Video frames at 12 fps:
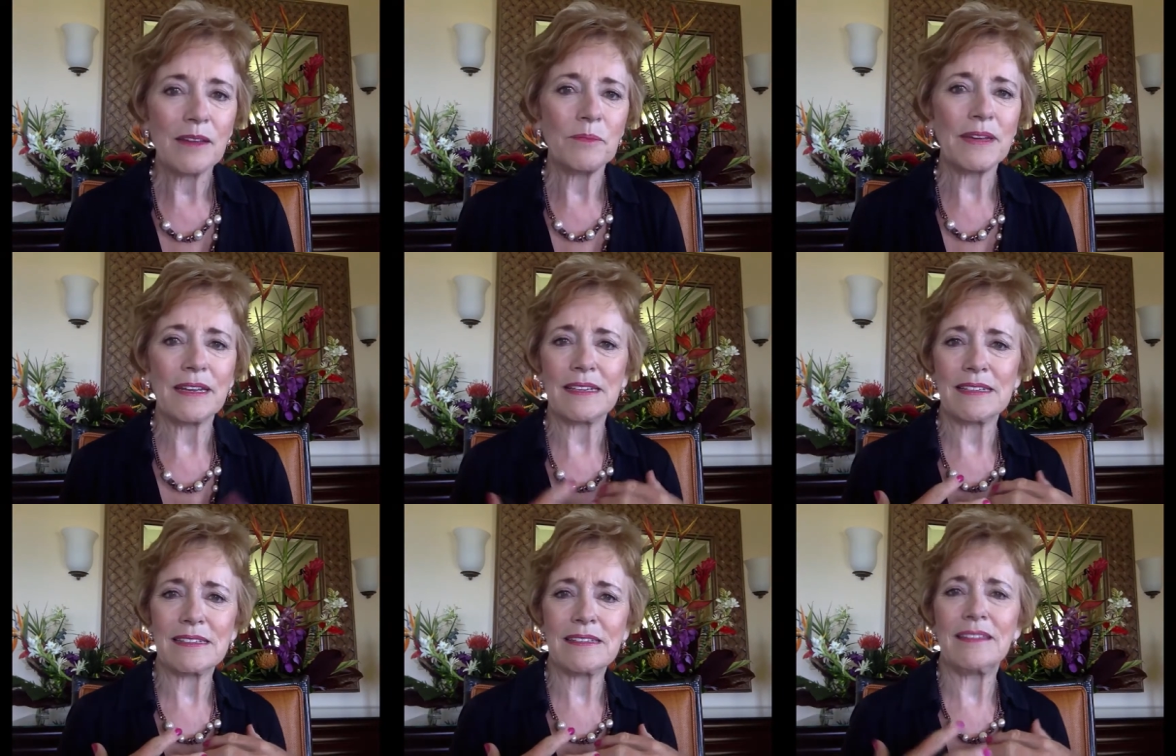
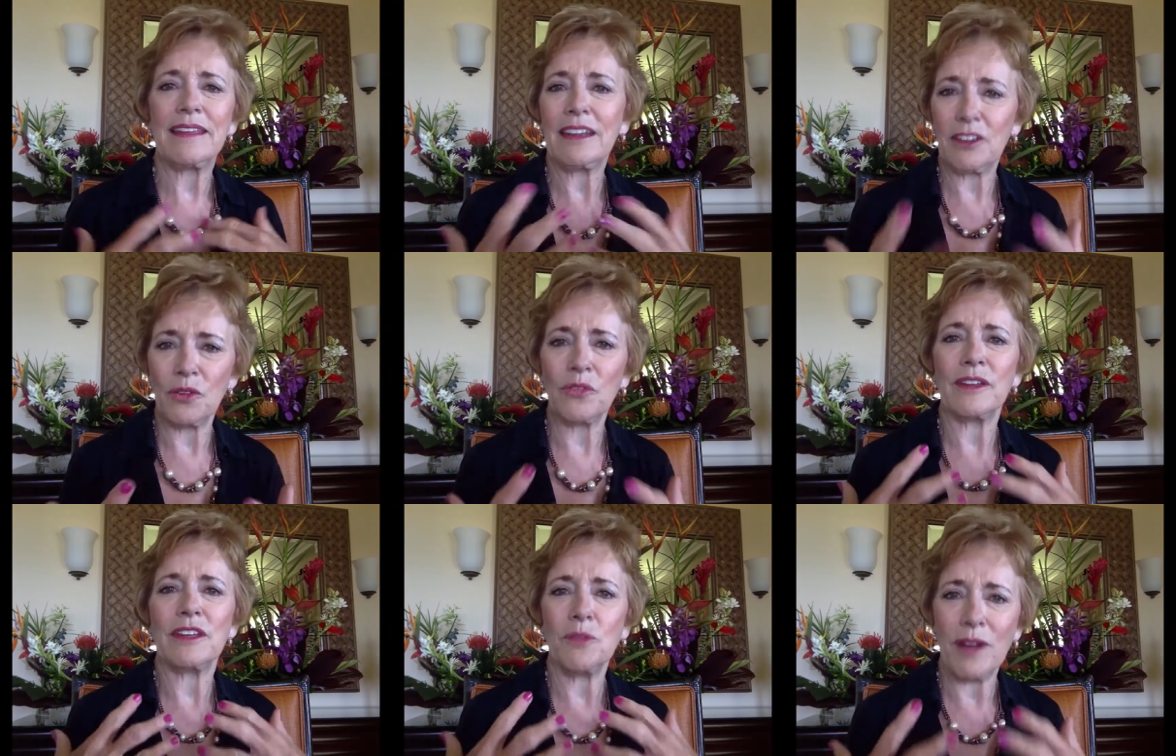Because they know
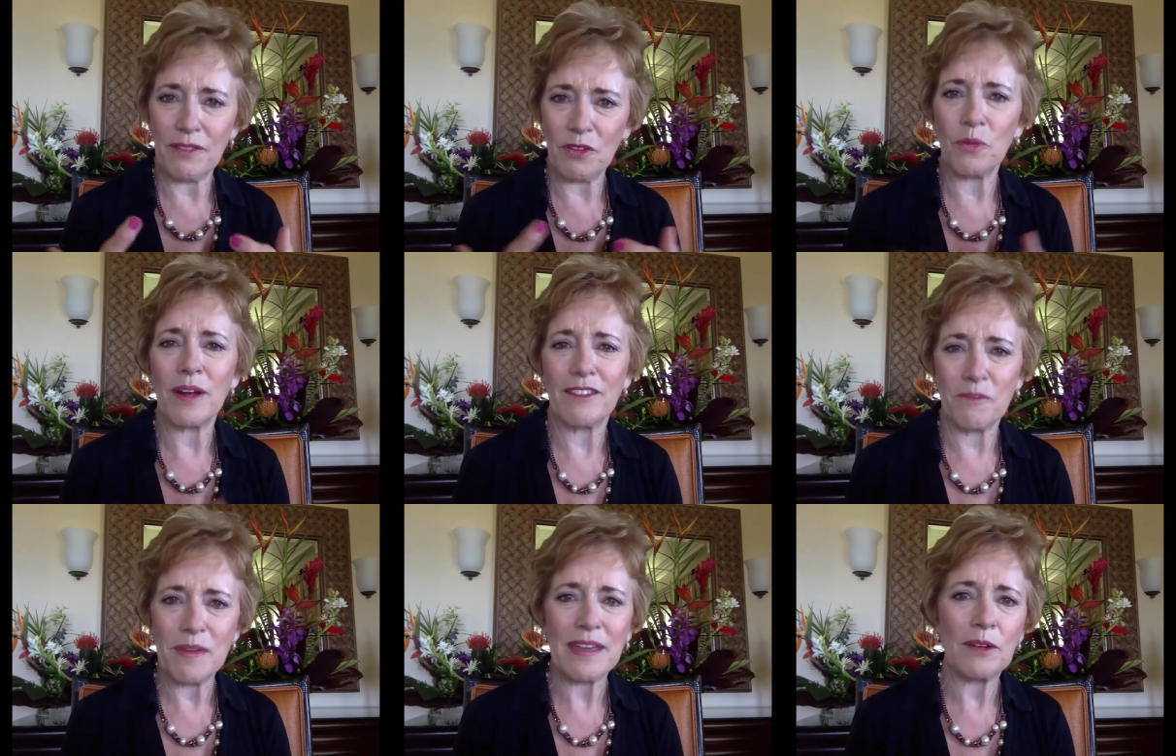that you have a way
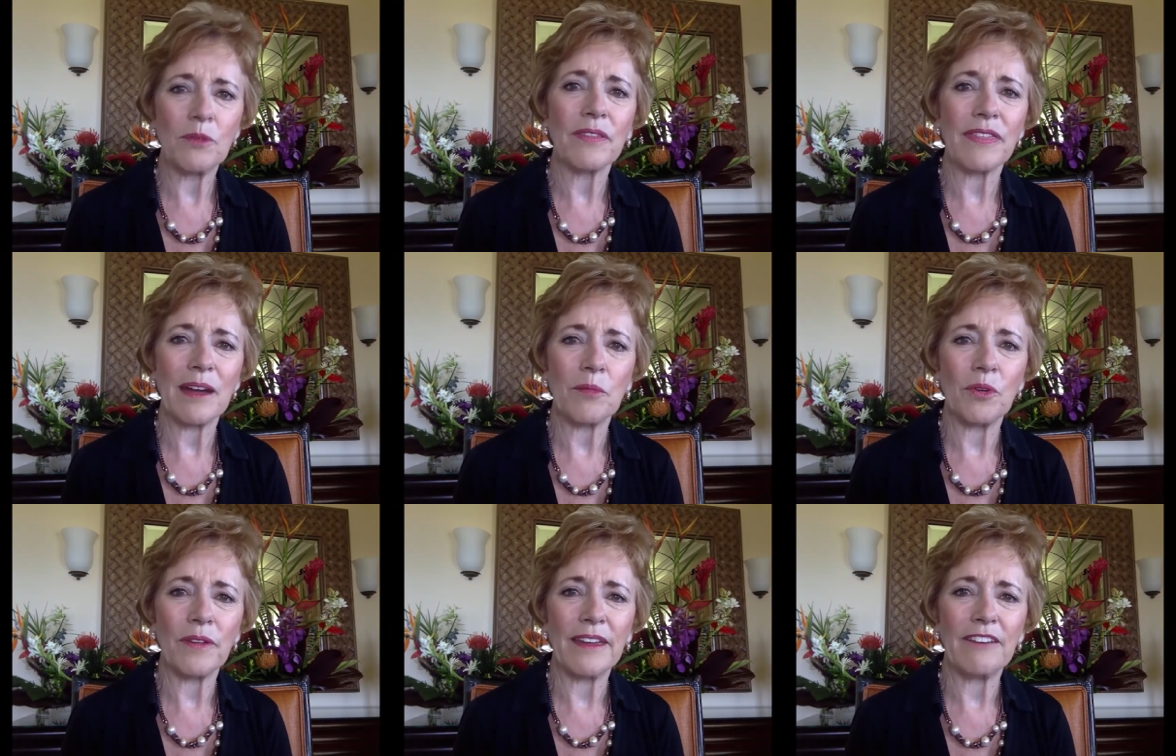of being with them
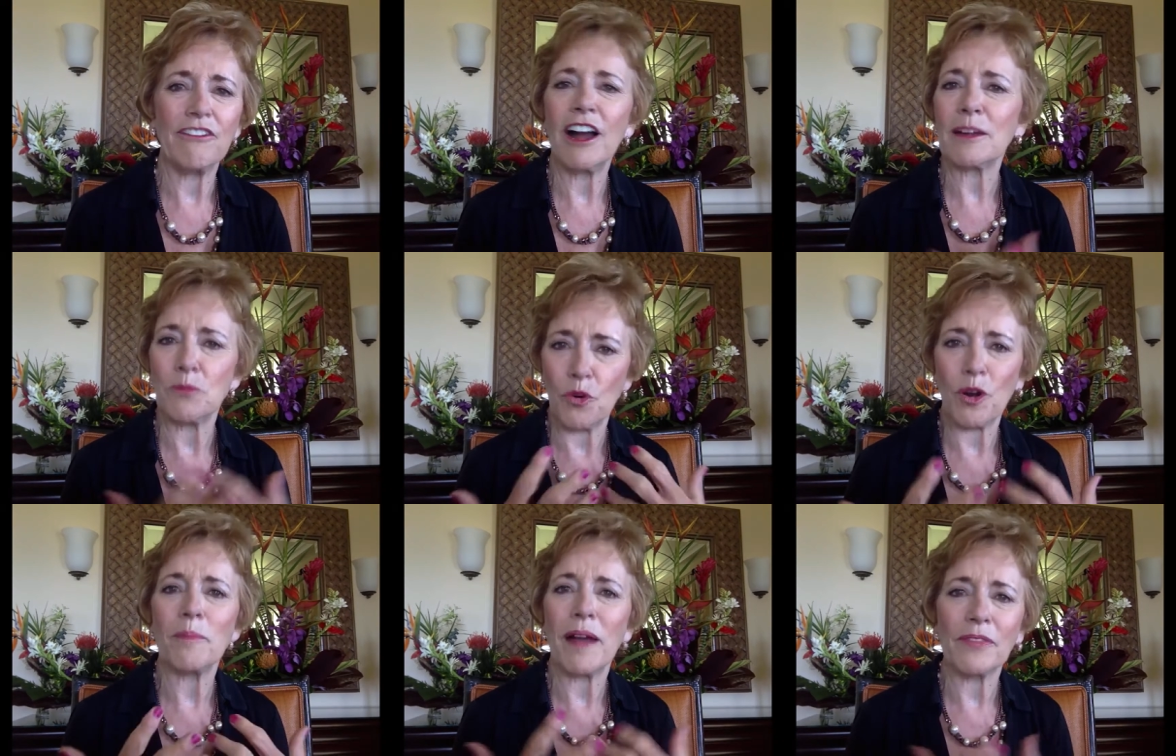where they find
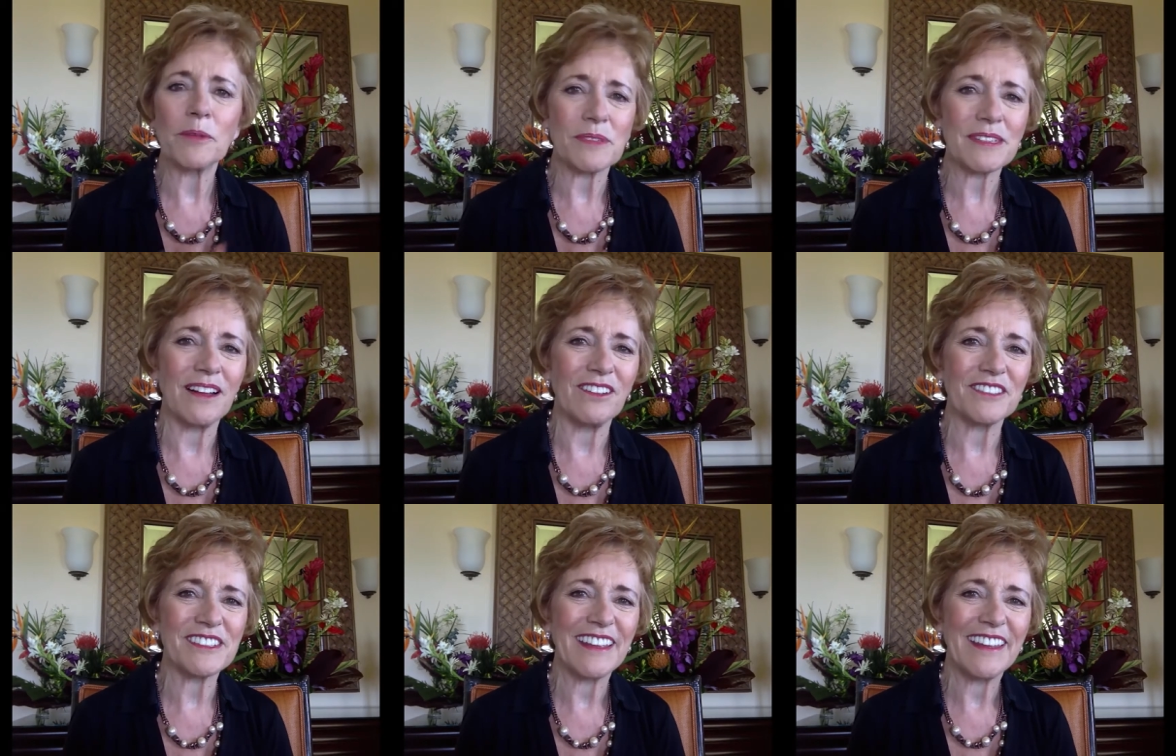more about
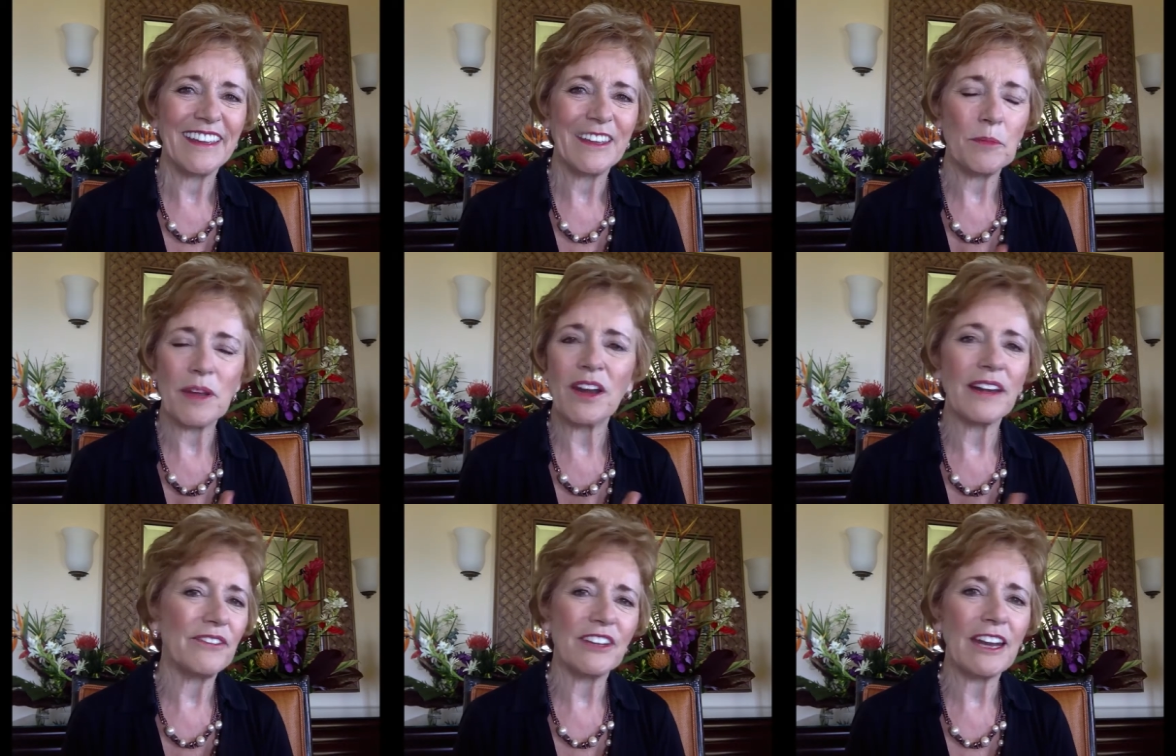themselves. You may
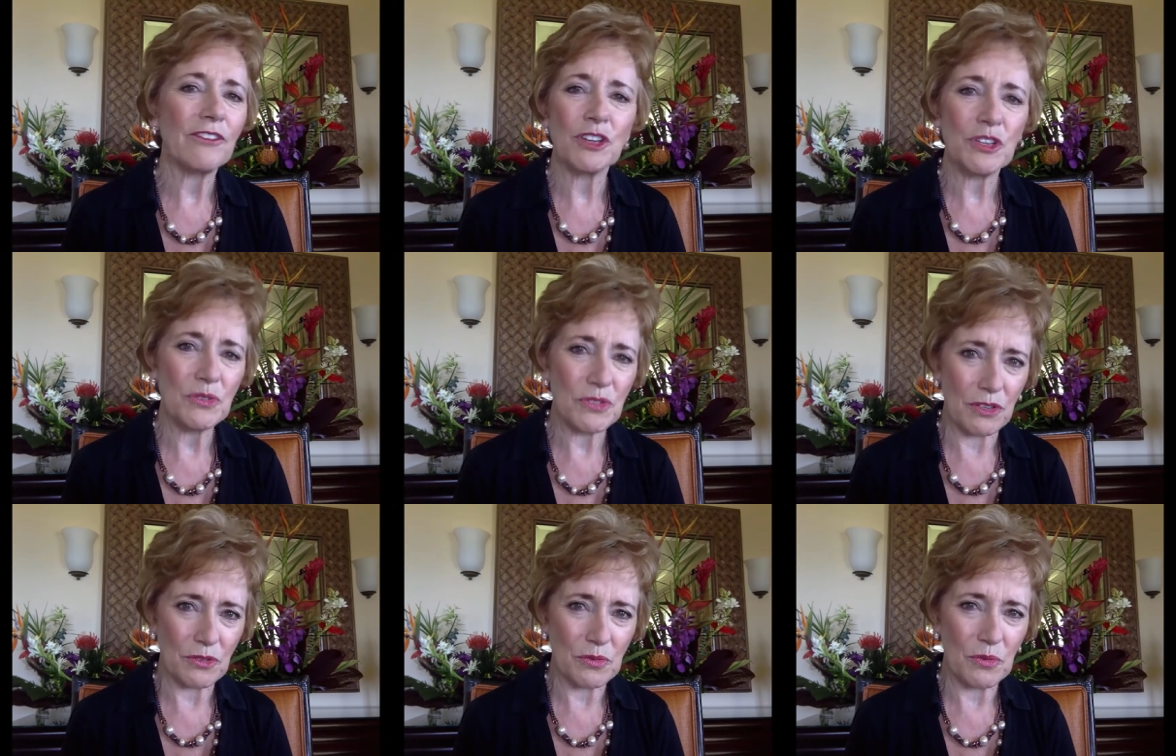not even ever use
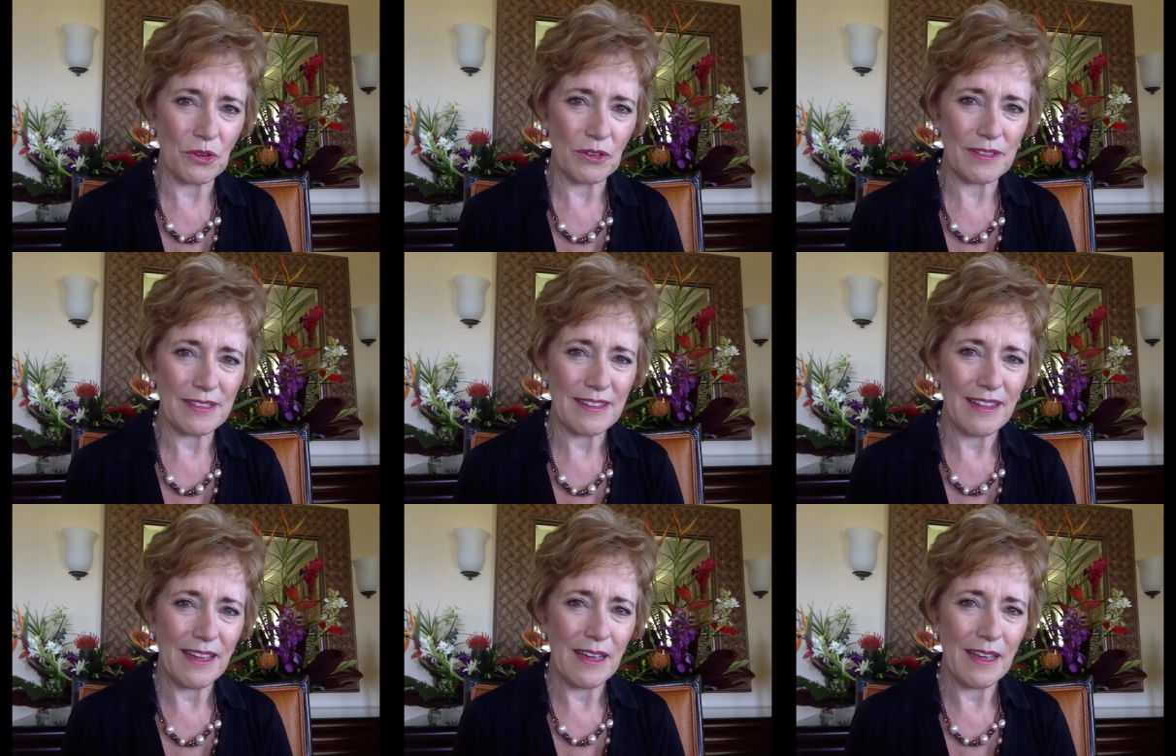those words.